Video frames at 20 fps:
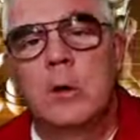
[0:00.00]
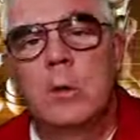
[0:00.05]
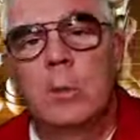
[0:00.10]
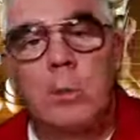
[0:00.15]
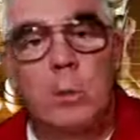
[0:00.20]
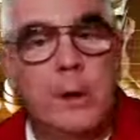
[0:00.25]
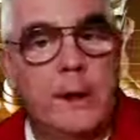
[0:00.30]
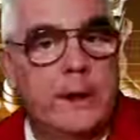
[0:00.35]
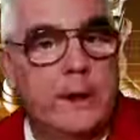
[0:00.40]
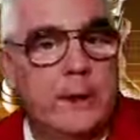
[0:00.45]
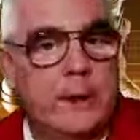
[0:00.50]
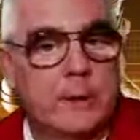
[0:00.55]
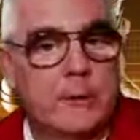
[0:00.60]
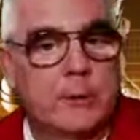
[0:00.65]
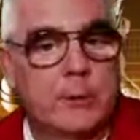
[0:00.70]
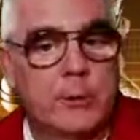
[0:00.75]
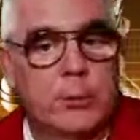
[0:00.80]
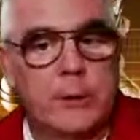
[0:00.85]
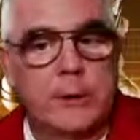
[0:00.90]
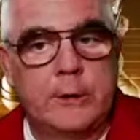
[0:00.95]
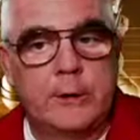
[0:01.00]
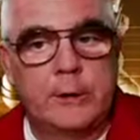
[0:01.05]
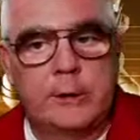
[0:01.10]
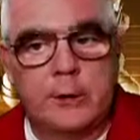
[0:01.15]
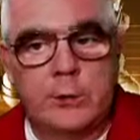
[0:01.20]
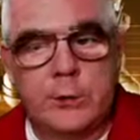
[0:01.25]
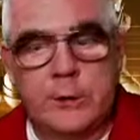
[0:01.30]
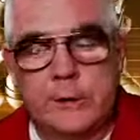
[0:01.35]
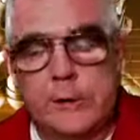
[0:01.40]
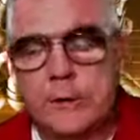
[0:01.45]
white has a
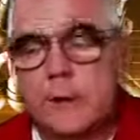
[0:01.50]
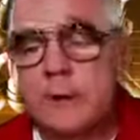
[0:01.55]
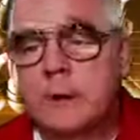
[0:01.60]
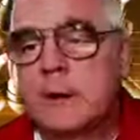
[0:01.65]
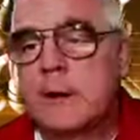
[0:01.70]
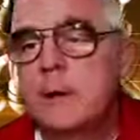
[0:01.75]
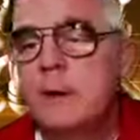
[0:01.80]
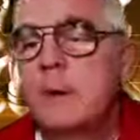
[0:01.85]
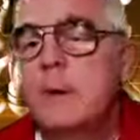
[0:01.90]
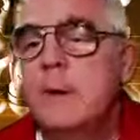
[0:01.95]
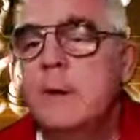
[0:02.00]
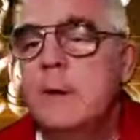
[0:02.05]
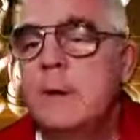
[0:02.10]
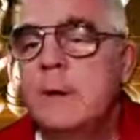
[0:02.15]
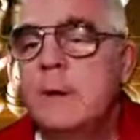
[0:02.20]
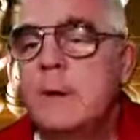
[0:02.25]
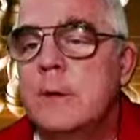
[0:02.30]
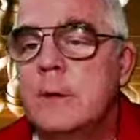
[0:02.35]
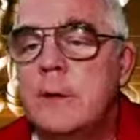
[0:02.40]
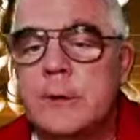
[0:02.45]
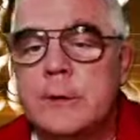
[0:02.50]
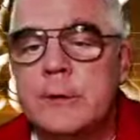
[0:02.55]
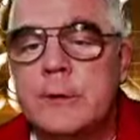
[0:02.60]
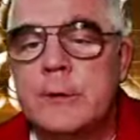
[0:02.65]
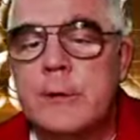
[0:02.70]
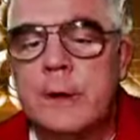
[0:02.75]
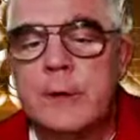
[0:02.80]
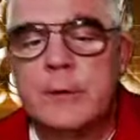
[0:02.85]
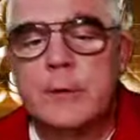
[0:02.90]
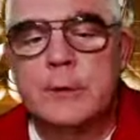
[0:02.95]
resource that can
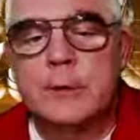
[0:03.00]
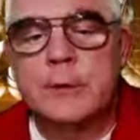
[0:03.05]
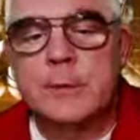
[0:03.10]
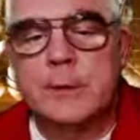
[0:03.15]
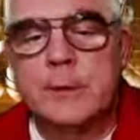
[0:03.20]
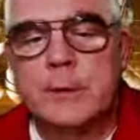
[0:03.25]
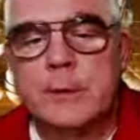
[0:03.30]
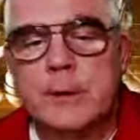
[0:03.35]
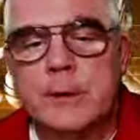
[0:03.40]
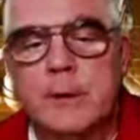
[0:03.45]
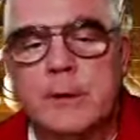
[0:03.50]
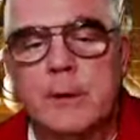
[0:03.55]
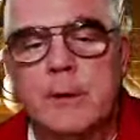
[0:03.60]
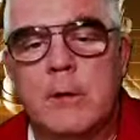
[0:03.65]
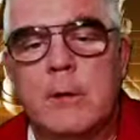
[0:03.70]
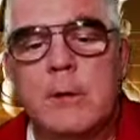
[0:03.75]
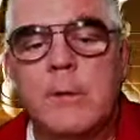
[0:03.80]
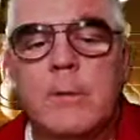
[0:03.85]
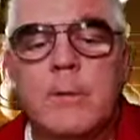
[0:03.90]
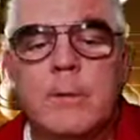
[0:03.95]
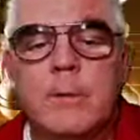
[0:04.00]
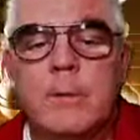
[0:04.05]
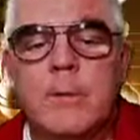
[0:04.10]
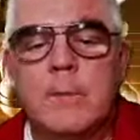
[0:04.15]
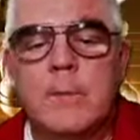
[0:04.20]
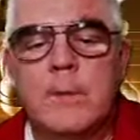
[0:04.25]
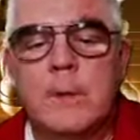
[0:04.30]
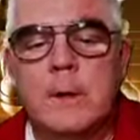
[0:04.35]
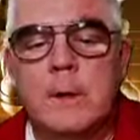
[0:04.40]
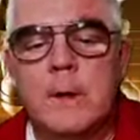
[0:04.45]
save his material.
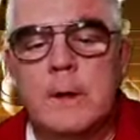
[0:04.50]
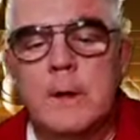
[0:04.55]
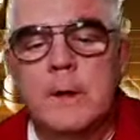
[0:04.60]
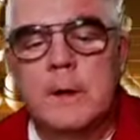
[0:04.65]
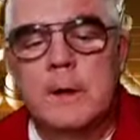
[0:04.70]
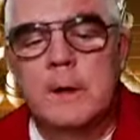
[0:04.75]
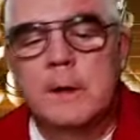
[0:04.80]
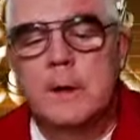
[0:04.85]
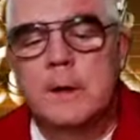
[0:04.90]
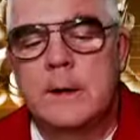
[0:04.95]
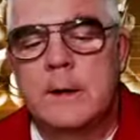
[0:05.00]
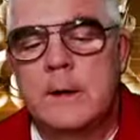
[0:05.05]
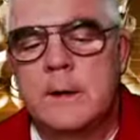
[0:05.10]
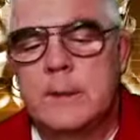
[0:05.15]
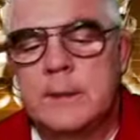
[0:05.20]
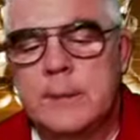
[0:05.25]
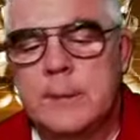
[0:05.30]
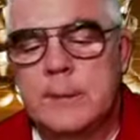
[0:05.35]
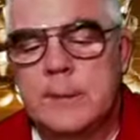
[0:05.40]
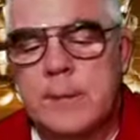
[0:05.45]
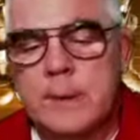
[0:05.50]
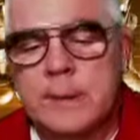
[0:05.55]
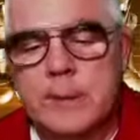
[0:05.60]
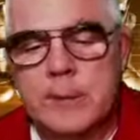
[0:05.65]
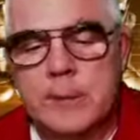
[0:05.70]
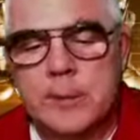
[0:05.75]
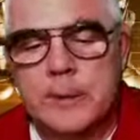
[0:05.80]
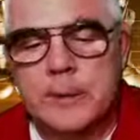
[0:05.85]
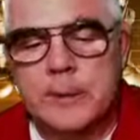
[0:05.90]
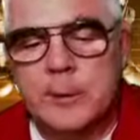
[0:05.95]
He simply
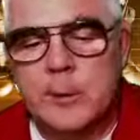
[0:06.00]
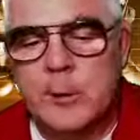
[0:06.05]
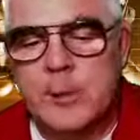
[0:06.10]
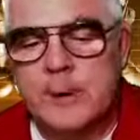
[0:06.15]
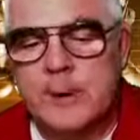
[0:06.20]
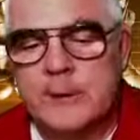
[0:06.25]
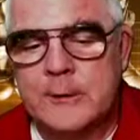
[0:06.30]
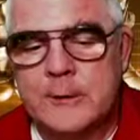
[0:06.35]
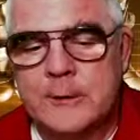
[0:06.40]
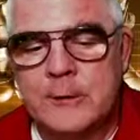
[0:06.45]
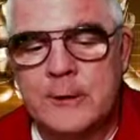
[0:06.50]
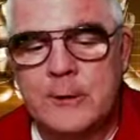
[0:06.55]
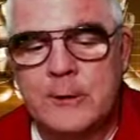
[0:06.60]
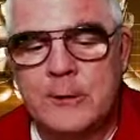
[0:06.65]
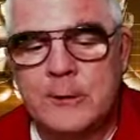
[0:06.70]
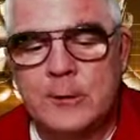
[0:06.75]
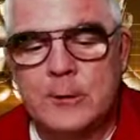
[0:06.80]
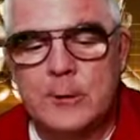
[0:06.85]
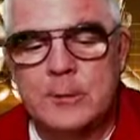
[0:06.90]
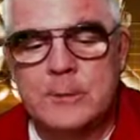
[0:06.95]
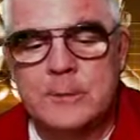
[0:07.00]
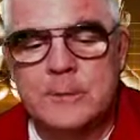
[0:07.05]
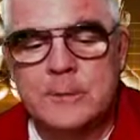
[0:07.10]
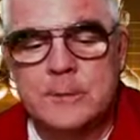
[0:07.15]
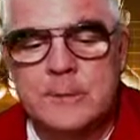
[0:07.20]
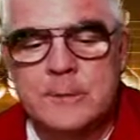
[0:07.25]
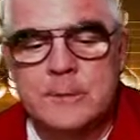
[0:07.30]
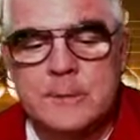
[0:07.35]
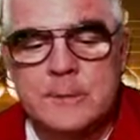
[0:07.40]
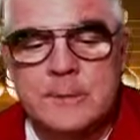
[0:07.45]
plays queen c2,
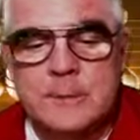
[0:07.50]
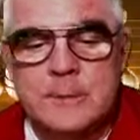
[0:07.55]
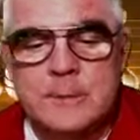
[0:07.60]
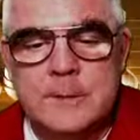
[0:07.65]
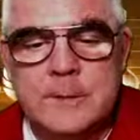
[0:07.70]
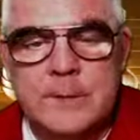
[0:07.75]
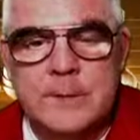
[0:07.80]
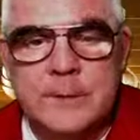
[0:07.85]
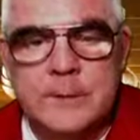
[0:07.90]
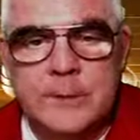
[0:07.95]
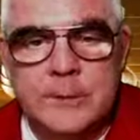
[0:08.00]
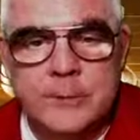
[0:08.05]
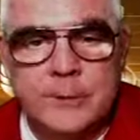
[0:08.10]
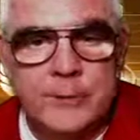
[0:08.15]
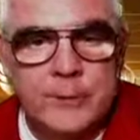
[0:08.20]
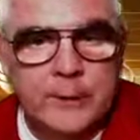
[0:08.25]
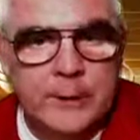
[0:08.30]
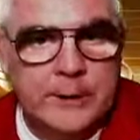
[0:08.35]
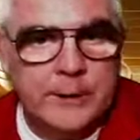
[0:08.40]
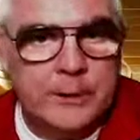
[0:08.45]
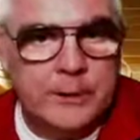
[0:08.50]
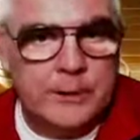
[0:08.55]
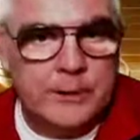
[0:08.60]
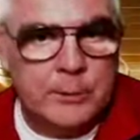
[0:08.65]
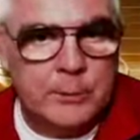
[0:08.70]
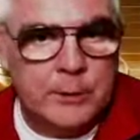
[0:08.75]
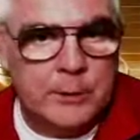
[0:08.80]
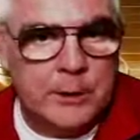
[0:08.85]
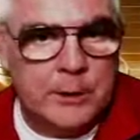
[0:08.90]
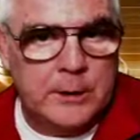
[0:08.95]
defending
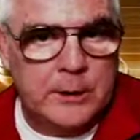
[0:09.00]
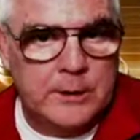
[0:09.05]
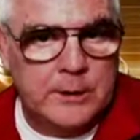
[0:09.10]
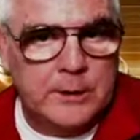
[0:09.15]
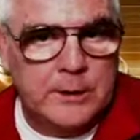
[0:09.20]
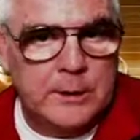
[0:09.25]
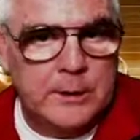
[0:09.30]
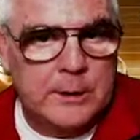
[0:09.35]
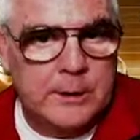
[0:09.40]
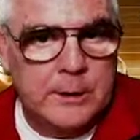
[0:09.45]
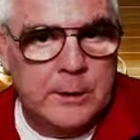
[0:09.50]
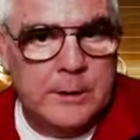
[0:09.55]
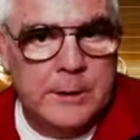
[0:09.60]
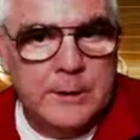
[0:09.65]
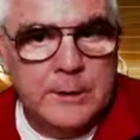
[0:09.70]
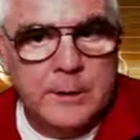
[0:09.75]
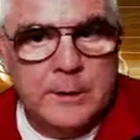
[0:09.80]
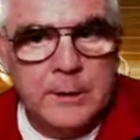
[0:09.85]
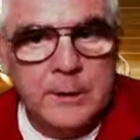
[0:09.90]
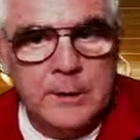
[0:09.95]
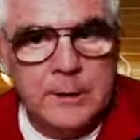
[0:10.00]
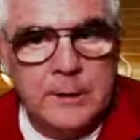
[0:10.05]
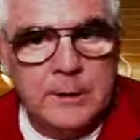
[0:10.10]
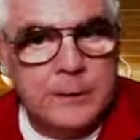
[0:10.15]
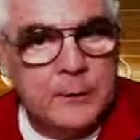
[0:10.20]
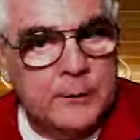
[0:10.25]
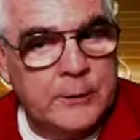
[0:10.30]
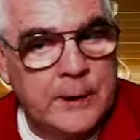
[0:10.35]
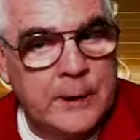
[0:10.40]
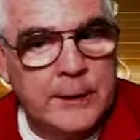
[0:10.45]
the rook,
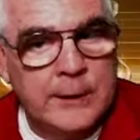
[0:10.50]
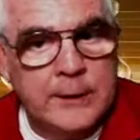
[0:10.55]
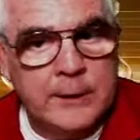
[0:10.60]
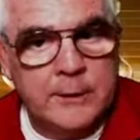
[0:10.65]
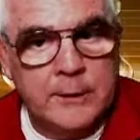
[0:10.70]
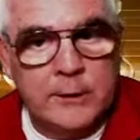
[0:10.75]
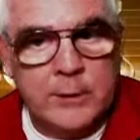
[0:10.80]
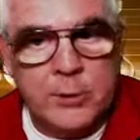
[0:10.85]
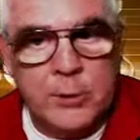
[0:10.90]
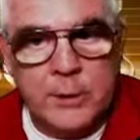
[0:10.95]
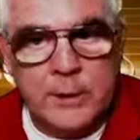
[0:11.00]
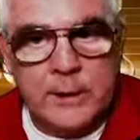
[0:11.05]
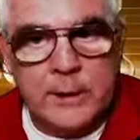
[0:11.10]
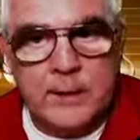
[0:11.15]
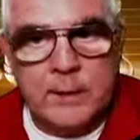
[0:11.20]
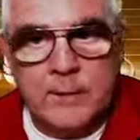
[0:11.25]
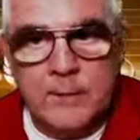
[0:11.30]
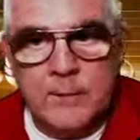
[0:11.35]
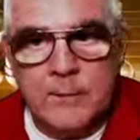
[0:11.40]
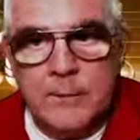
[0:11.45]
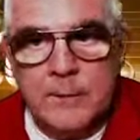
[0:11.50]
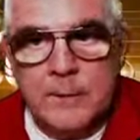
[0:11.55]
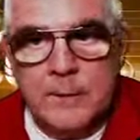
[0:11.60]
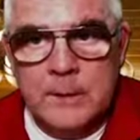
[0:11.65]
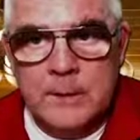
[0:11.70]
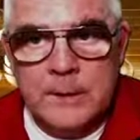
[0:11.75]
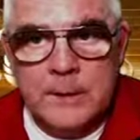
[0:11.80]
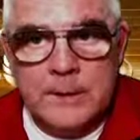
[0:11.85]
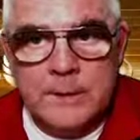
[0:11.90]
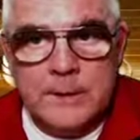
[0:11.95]
attacking the queen.
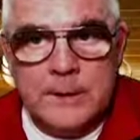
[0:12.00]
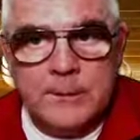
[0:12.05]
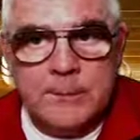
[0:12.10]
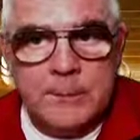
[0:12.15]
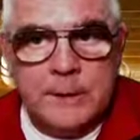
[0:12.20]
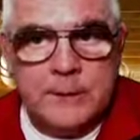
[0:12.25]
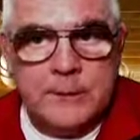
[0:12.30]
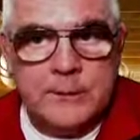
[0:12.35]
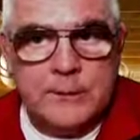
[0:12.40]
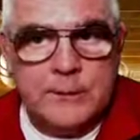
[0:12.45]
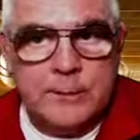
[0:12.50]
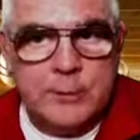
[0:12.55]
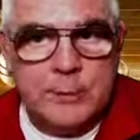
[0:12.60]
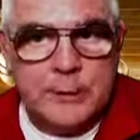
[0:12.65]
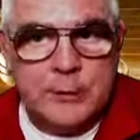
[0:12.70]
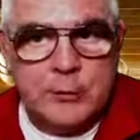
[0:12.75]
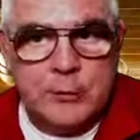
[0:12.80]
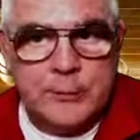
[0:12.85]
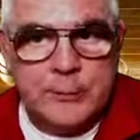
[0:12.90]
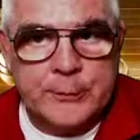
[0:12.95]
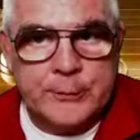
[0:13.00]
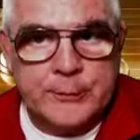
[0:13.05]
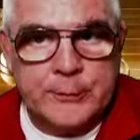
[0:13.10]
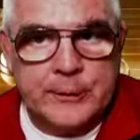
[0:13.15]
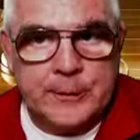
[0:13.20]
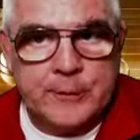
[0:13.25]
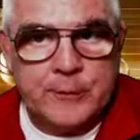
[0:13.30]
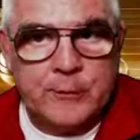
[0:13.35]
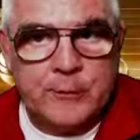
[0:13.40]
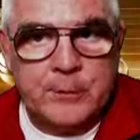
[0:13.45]
That makes the bishop
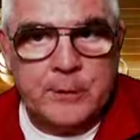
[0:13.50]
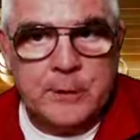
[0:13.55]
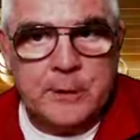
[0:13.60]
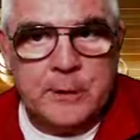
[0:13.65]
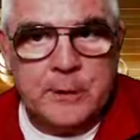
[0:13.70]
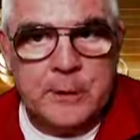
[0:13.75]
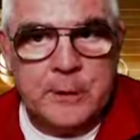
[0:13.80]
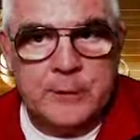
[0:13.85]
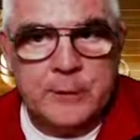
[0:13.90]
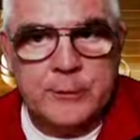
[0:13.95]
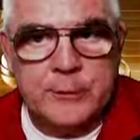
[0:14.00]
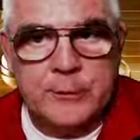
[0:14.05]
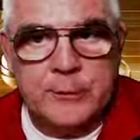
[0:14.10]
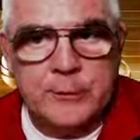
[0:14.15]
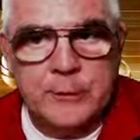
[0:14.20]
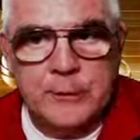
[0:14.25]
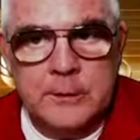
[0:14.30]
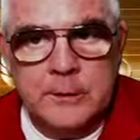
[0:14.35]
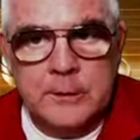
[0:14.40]
safe, because